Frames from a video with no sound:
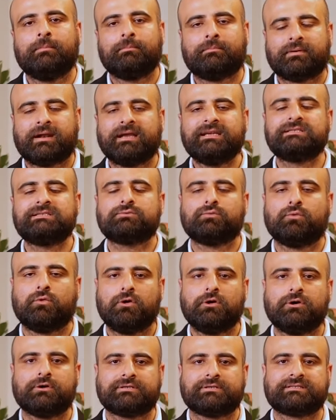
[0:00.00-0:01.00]
price
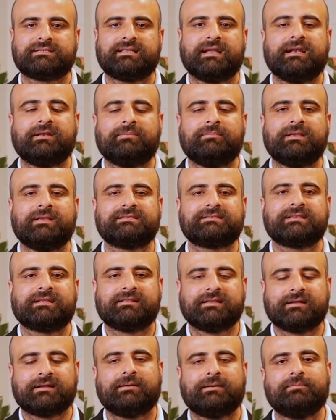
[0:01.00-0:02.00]
wars, that means
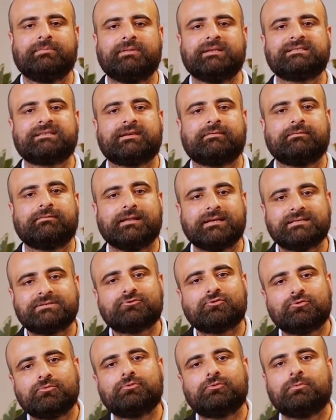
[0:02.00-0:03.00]
that the companies have
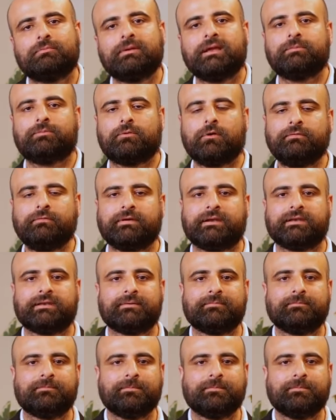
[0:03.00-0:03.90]
less room to make profit.